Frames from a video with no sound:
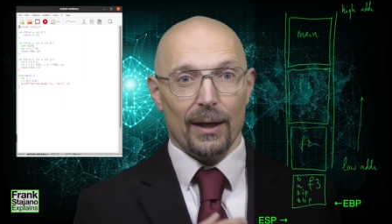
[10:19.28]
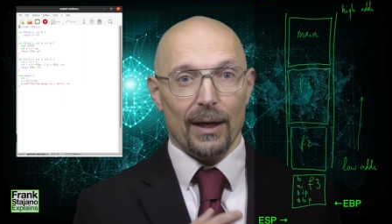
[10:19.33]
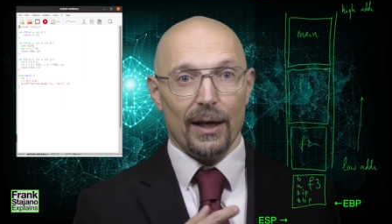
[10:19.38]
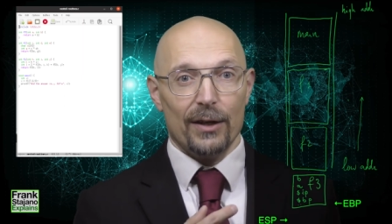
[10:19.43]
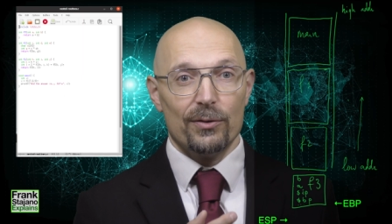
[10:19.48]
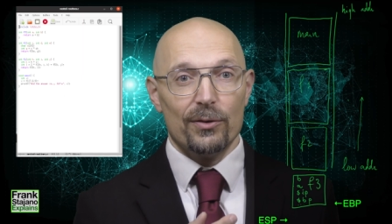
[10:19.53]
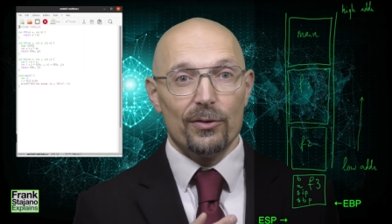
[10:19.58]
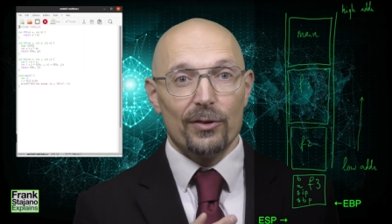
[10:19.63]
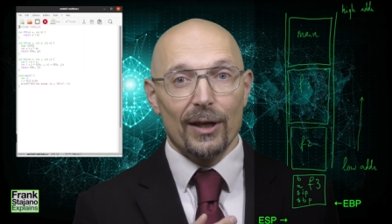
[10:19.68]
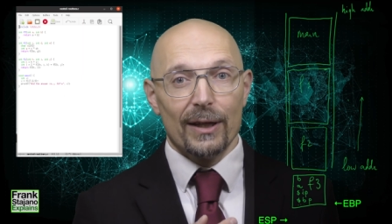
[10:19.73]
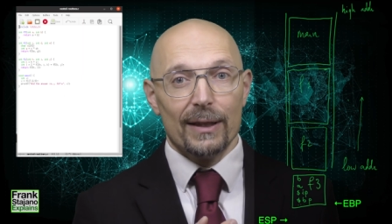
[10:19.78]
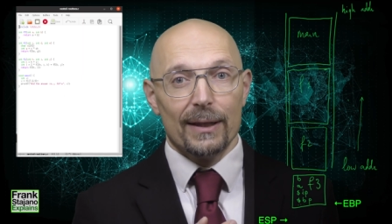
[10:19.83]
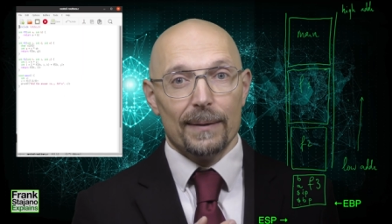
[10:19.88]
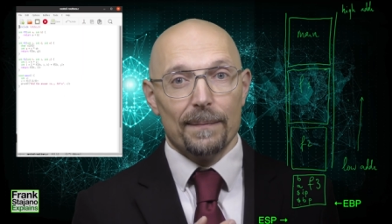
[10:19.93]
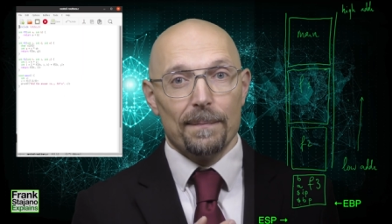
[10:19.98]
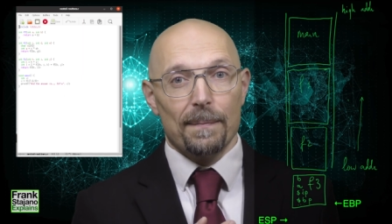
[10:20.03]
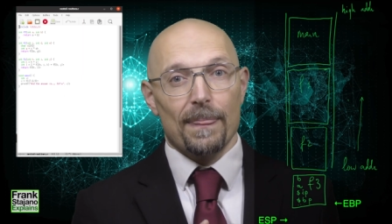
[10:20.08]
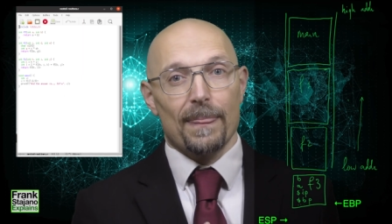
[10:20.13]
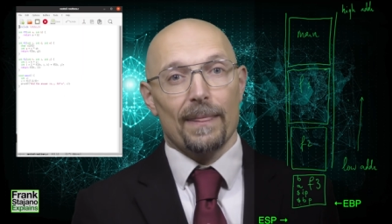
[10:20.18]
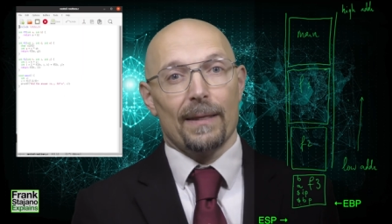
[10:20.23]
As we said,
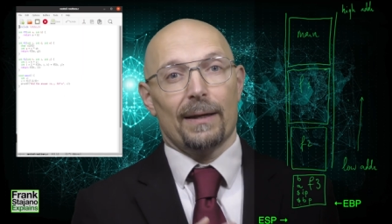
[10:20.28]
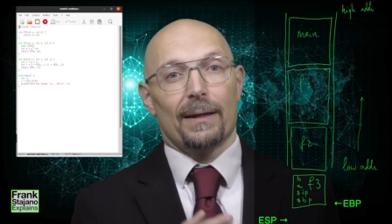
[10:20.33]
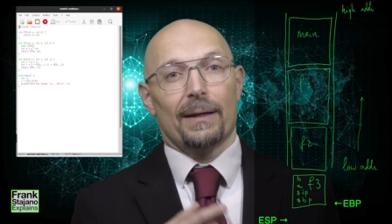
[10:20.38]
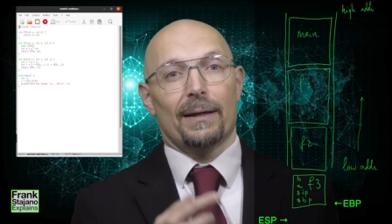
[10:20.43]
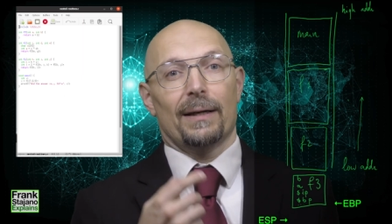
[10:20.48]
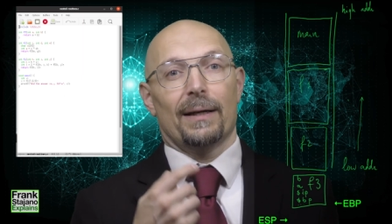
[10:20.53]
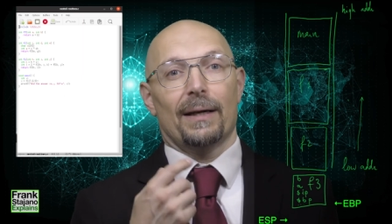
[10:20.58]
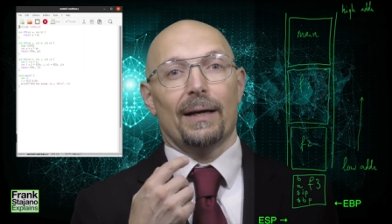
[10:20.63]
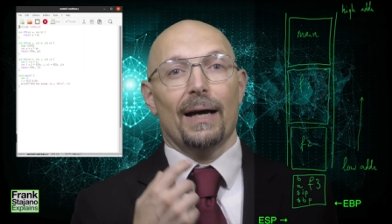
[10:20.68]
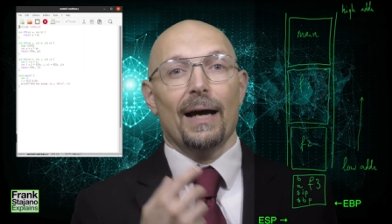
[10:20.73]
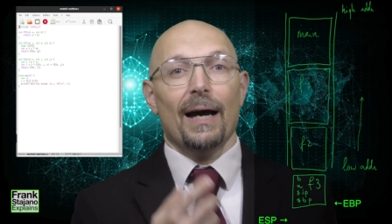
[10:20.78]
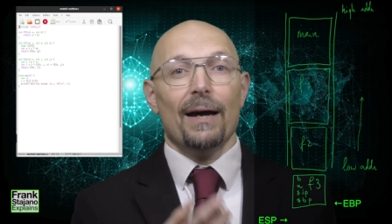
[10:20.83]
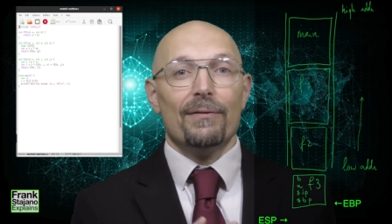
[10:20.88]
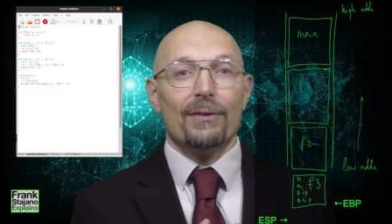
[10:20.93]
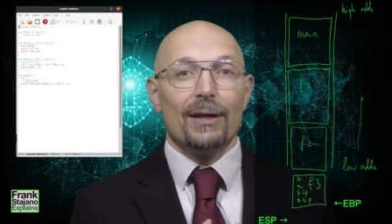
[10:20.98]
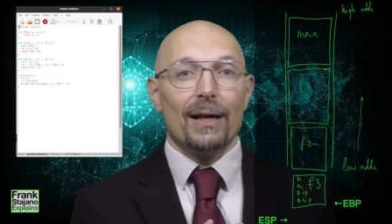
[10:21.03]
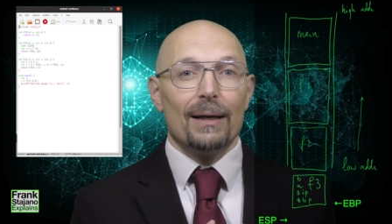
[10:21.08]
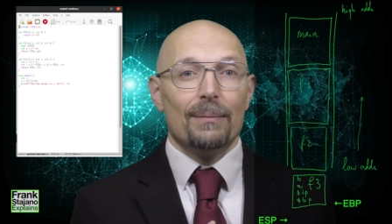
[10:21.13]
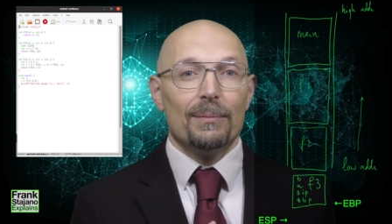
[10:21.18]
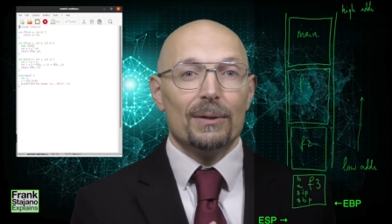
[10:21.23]

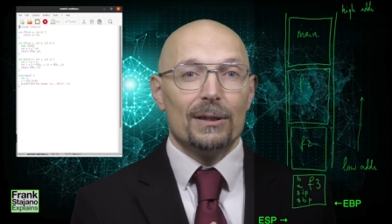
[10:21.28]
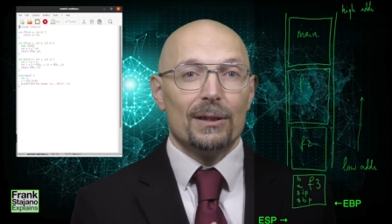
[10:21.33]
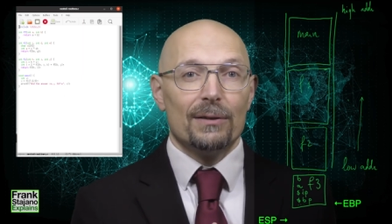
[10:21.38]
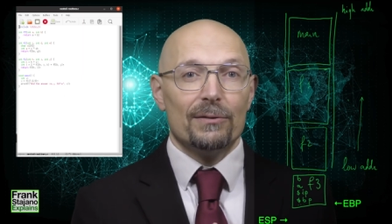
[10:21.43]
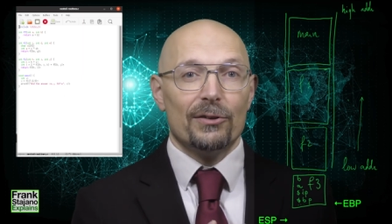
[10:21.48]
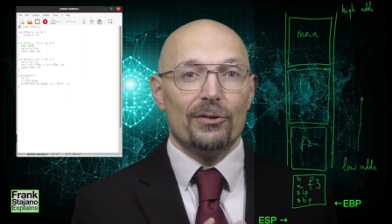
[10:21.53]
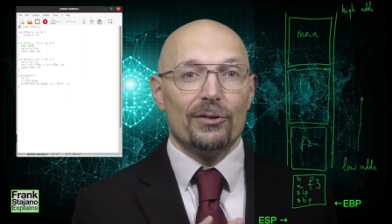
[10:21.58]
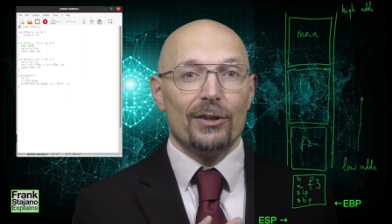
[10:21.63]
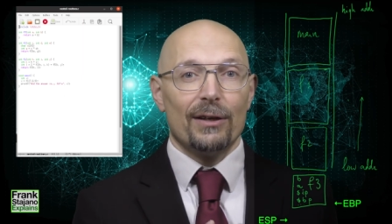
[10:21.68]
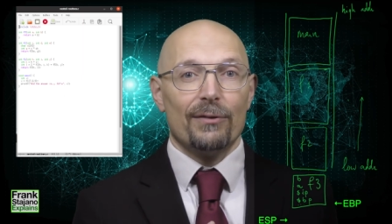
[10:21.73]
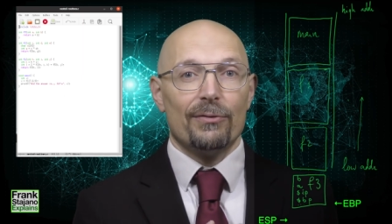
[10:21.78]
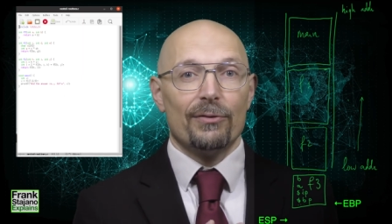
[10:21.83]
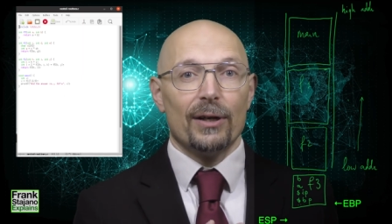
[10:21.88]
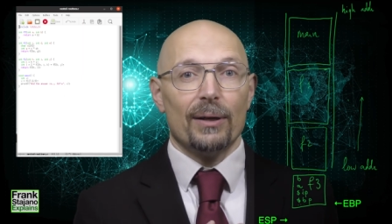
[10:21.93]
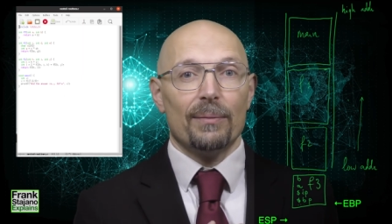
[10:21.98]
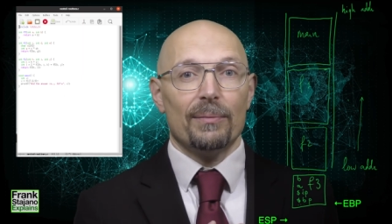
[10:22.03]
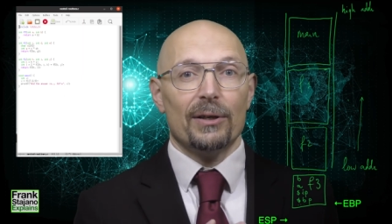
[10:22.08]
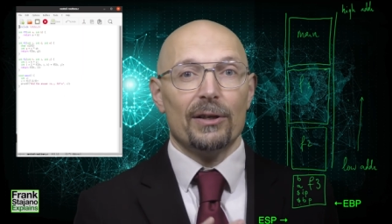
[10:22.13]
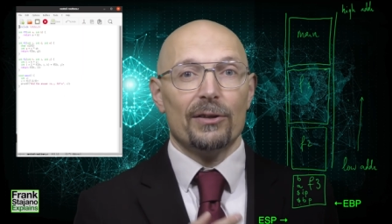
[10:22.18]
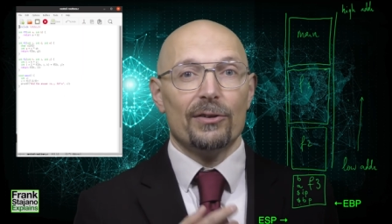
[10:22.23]
every element of the stack
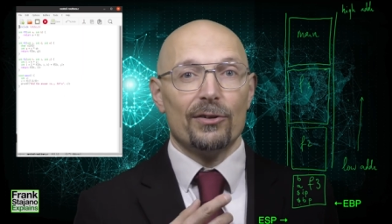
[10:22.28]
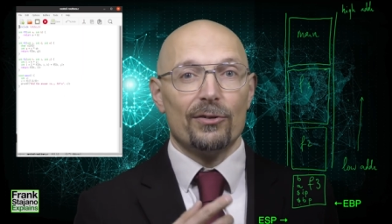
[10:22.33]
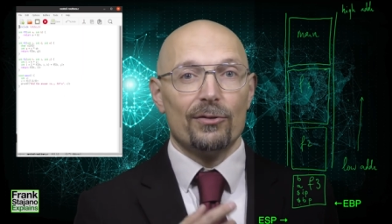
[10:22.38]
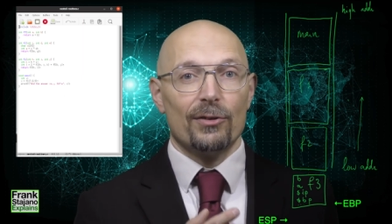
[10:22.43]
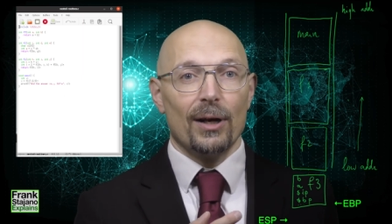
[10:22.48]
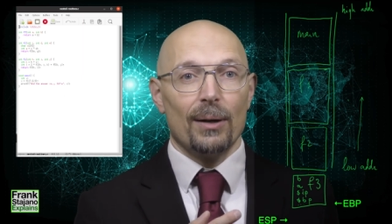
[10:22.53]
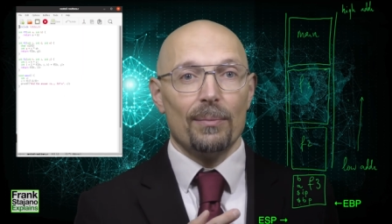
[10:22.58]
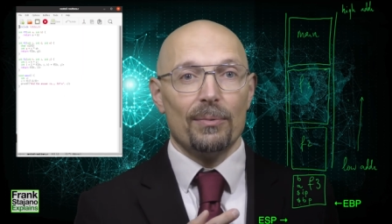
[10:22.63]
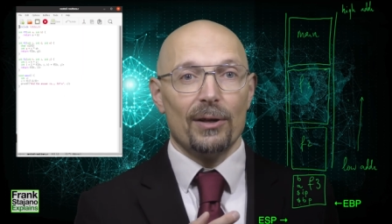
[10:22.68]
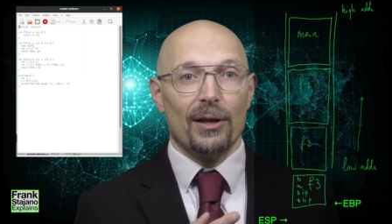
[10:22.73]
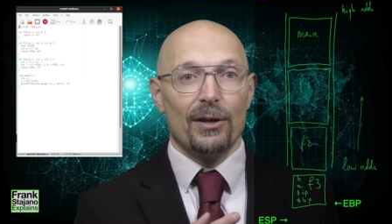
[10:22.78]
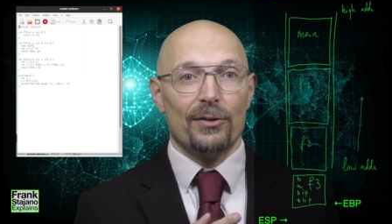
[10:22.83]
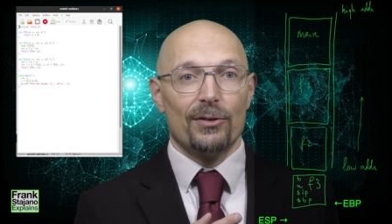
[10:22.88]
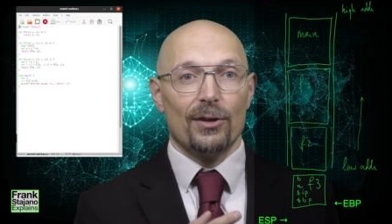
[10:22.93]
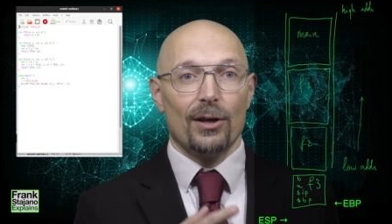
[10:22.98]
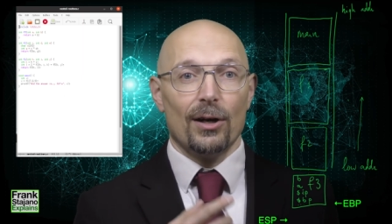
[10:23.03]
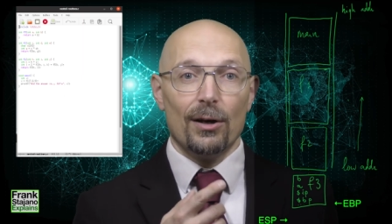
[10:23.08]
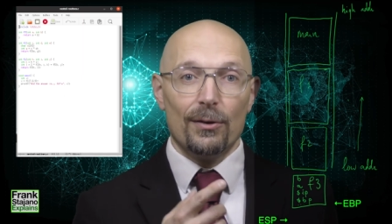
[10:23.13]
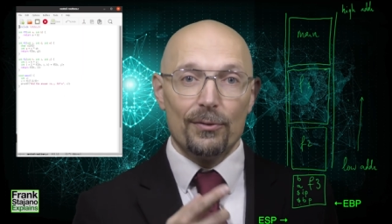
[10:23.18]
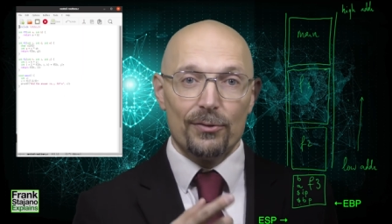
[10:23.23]
frame is described as
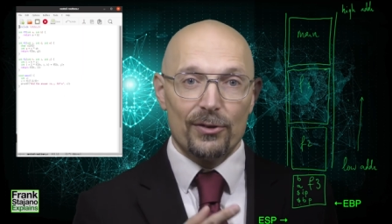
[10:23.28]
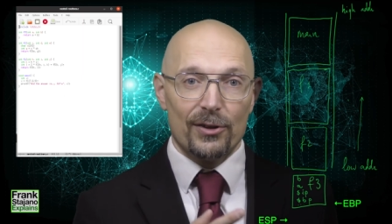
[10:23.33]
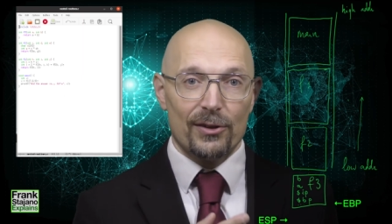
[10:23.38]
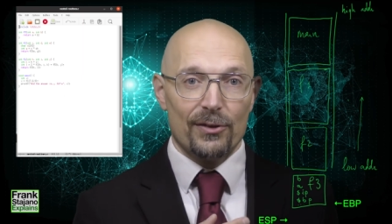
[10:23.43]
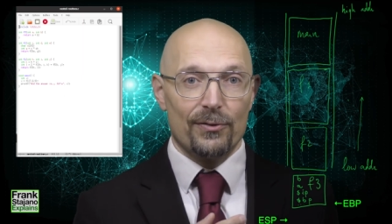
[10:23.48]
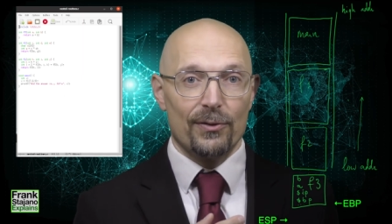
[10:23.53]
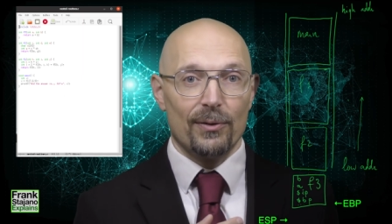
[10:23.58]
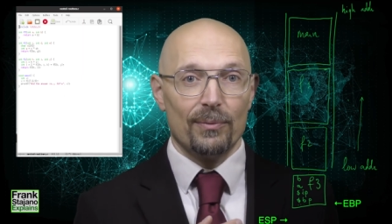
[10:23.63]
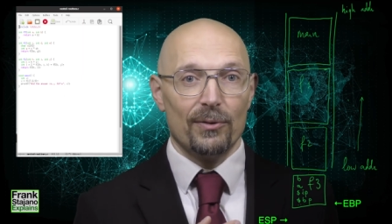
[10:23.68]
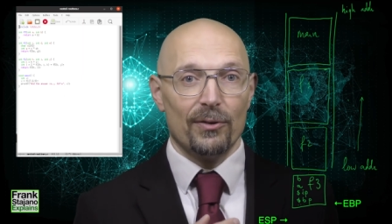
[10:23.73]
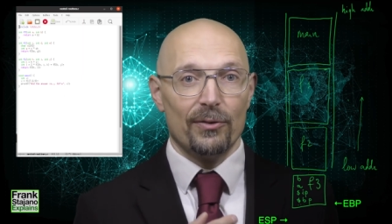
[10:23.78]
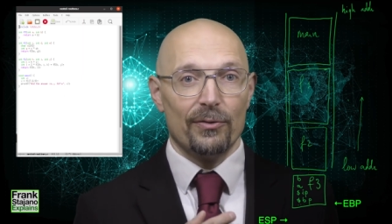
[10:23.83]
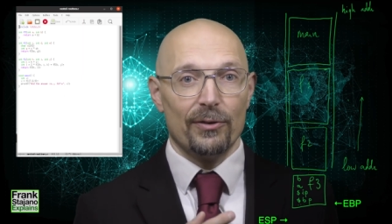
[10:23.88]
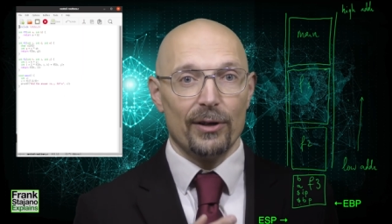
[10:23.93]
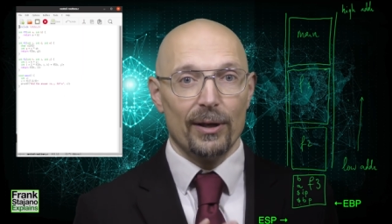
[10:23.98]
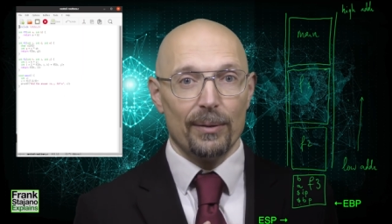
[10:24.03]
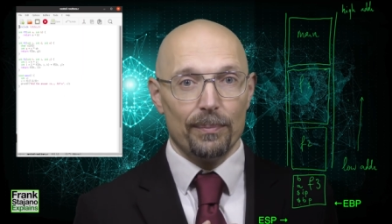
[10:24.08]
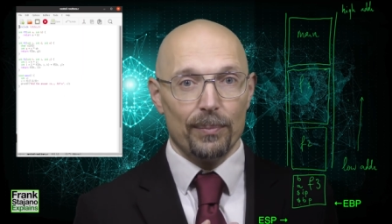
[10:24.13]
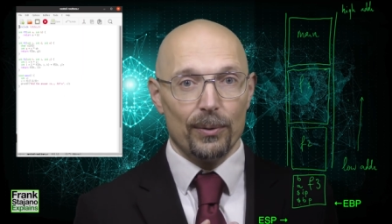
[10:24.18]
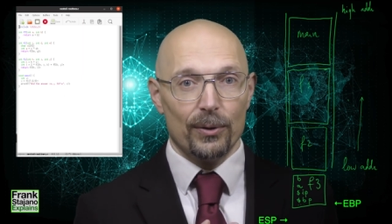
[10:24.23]
offsets from the
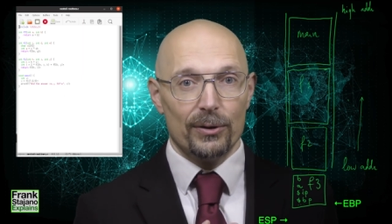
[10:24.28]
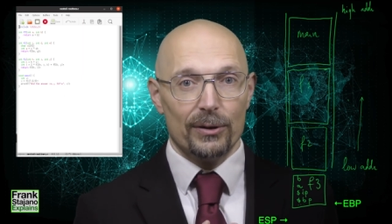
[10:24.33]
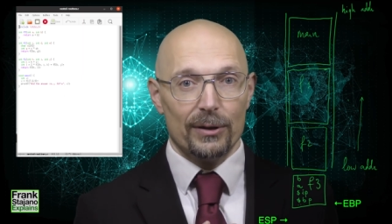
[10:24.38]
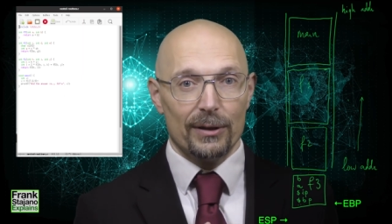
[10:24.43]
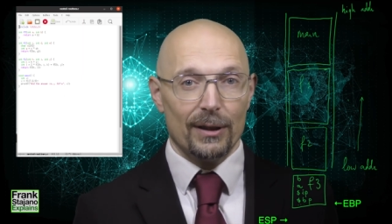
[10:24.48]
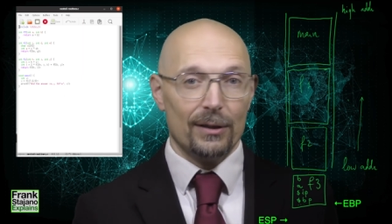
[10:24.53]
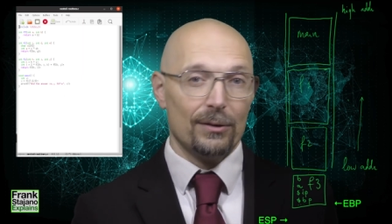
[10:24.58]
frame point.